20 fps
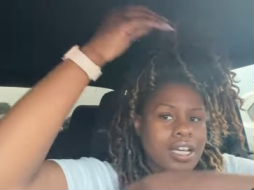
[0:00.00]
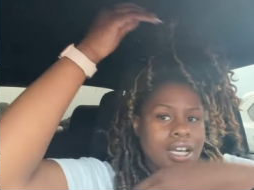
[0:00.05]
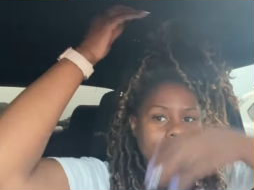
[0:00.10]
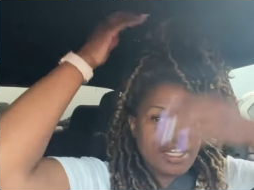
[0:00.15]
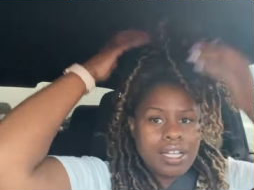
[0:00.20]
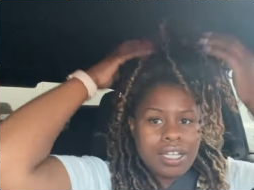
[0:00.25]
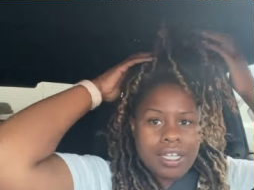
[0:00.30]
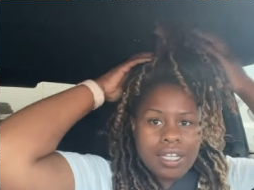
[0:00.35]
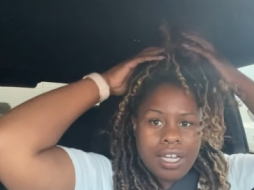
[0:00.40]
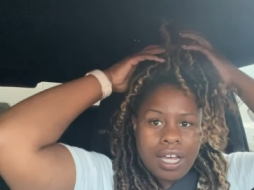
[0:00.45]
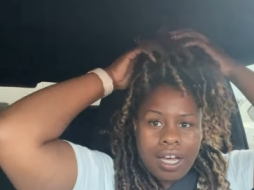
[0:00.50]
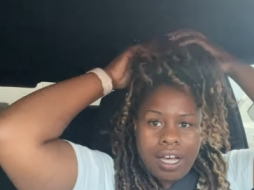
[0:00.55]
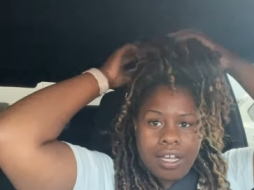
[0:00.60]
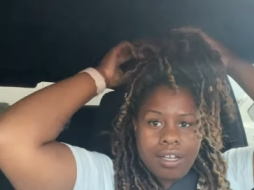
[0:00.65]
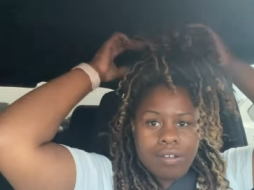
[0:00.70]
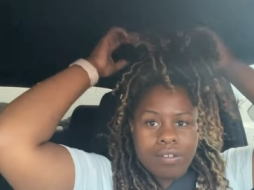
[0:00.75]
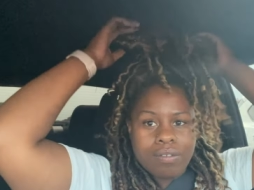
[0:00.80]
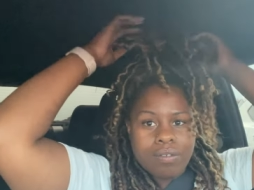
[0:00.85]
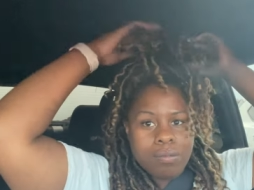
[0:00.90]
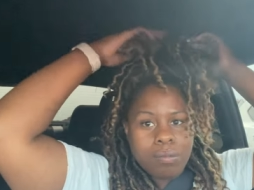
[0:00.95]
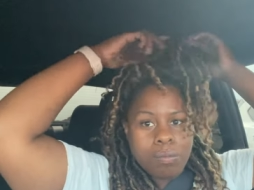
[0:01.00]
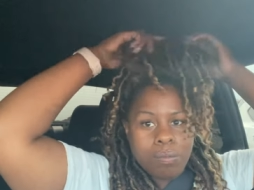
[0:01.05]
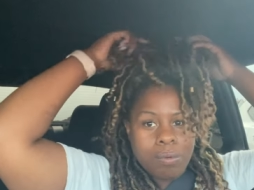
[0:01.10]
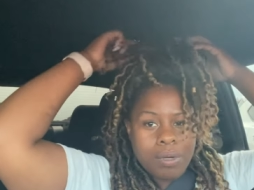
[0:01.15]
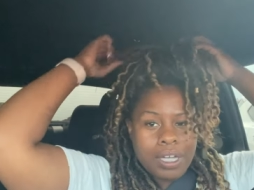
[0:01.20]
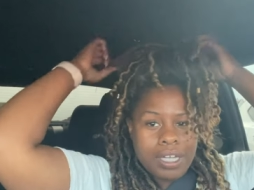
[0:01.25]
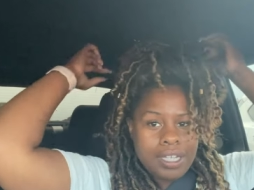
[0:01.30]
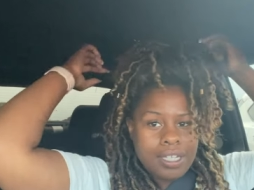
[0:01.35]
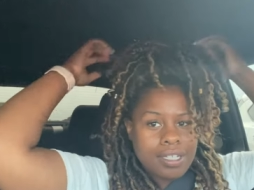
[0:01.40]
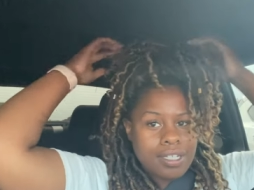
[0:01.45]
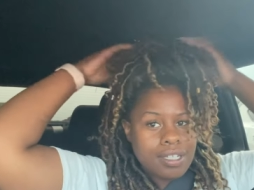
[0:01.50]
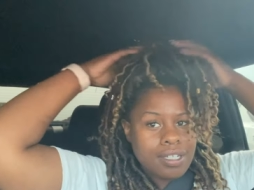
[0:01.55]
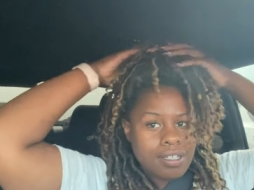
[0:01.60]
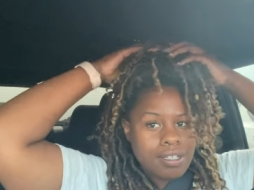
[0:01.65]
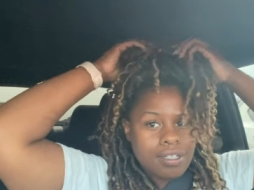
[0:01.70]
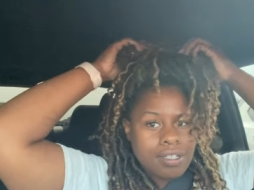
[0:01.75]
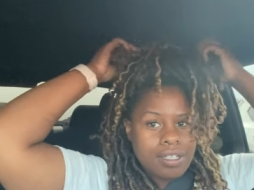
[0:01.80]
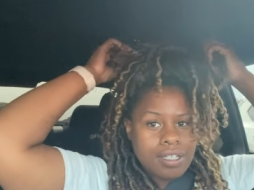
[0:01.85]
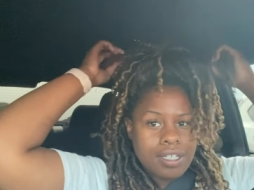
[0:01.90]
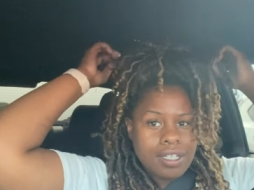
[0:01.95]
I cannot wait
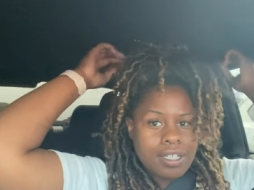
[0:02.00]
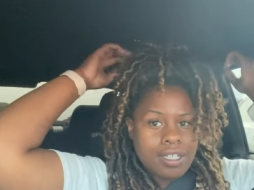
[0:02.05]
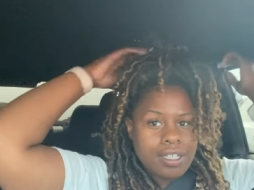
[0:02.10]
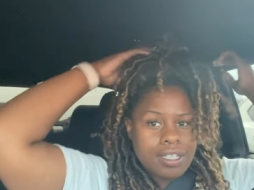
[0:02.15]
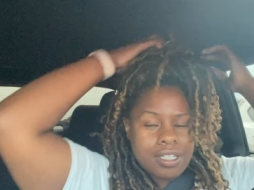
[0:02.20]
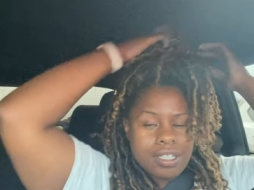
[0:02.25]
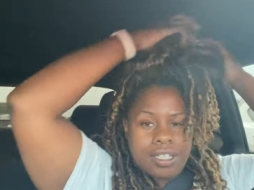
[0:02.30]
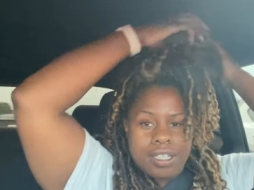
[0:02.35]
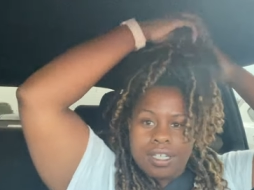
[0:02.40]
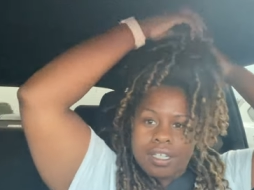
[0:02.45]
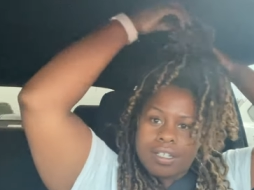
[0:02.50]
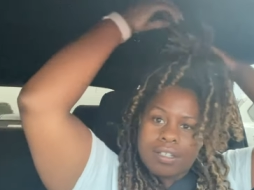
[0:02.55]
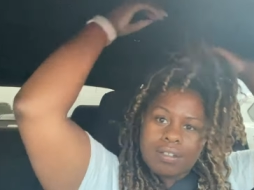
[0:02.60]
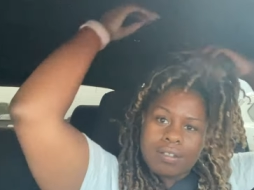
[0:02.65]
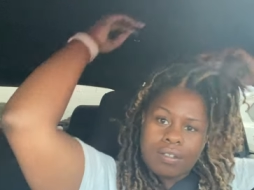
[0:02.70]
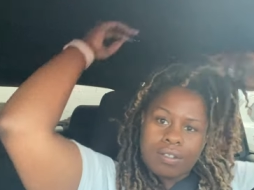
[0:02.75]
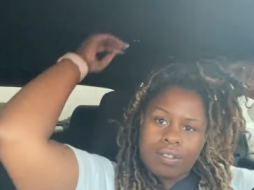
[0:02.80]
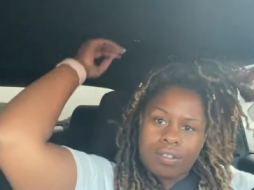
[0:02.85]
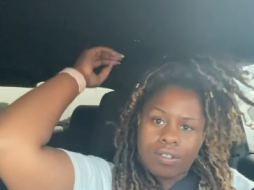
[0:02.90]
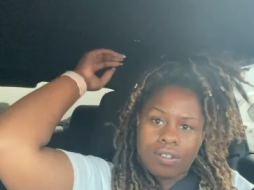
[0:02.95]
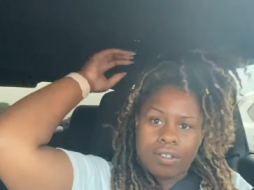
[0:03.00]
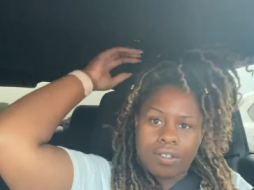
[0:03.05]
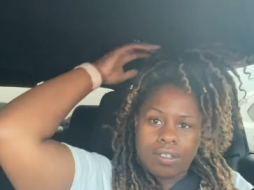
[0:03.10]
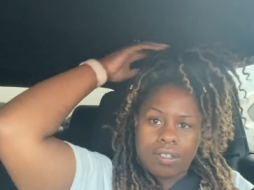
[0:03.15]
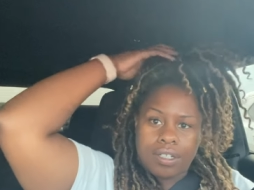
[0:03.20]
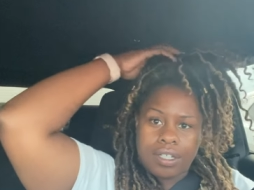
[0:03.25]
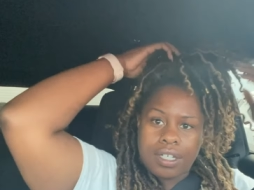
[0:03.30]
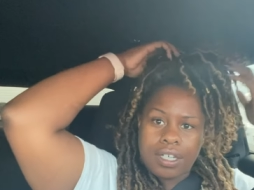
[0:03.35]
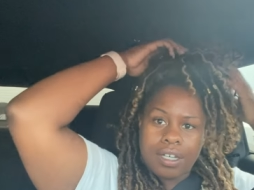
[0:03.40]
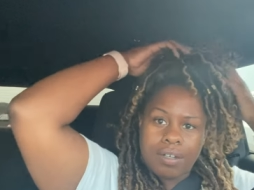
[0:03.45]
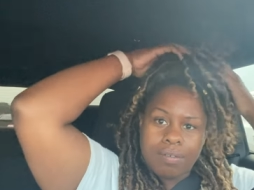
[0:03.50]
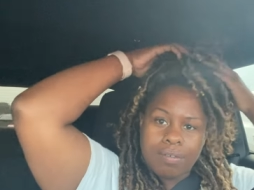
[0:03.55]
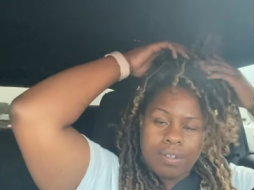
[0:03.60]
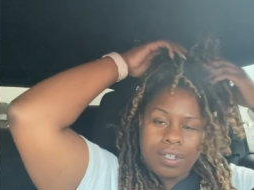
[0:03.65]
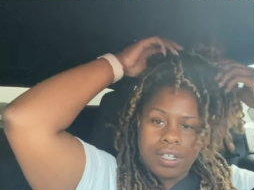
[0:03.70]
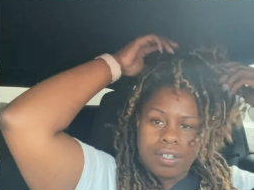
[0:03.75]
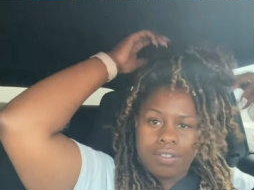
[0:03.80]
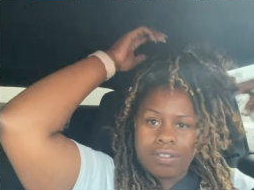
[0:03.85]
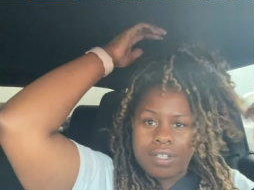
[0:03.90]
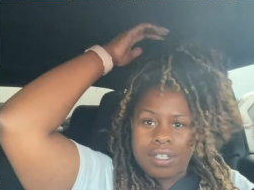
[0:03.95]
to get rid
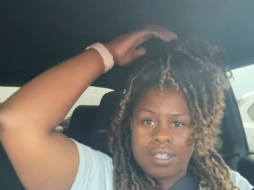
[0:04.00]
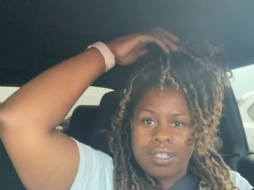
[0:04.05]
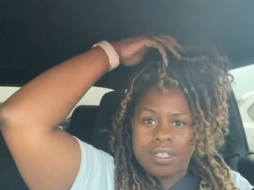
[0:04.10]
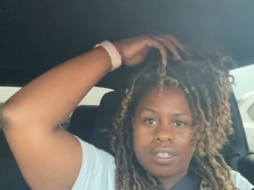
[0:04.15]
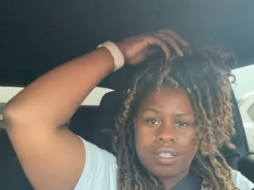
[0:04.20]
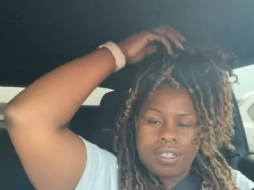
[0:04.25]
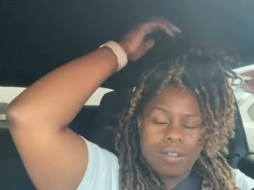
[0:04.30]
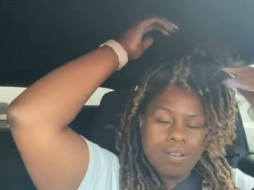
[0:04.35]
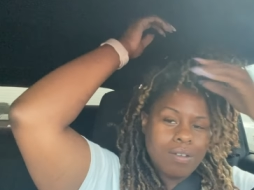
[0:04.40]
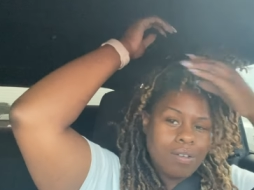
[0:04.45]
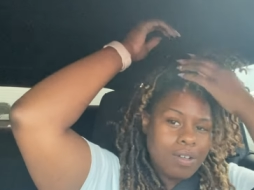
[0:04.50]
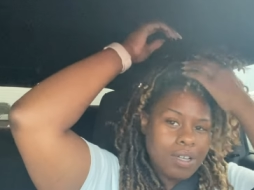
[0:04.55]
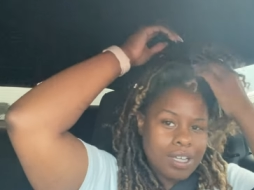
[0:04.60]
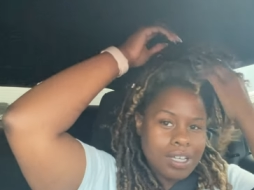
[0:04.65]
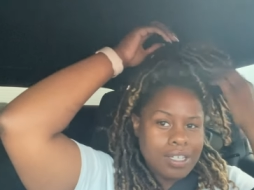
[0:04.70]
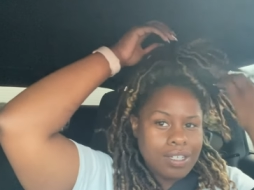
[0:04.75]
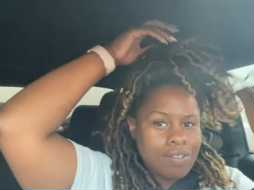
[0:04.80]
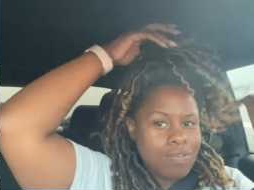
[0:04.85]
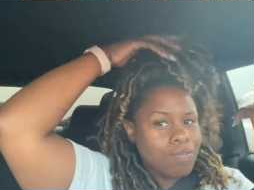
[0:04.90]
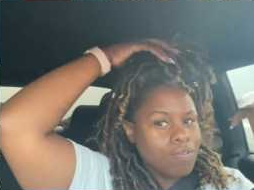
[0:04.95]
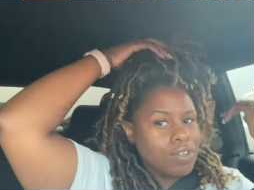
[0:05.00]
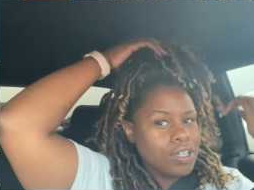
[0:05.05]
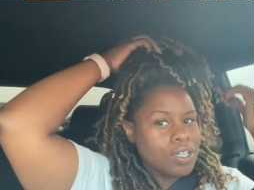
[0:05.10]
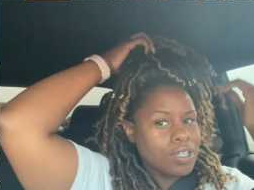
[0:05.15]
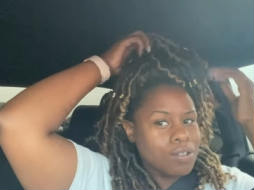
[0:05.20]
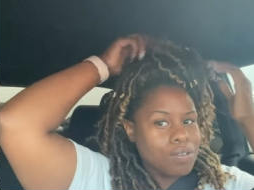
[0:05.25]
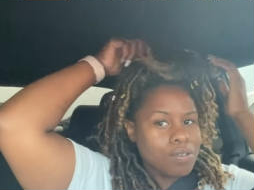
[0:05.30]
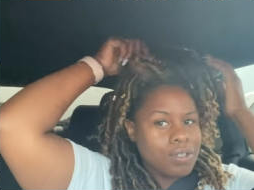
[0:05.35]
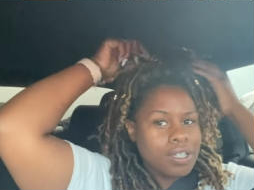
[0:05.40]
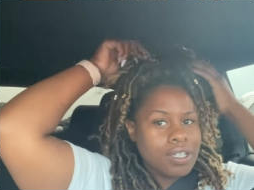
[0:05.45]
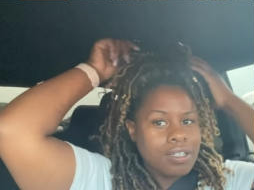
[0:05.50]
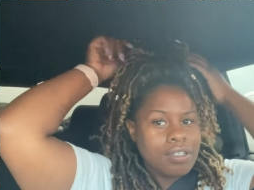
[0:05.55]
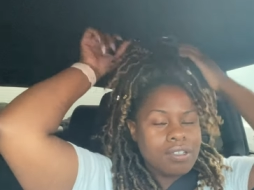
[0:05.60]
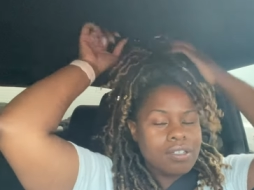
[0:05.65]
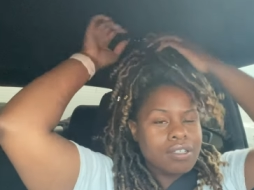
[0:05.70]
of this and redo it.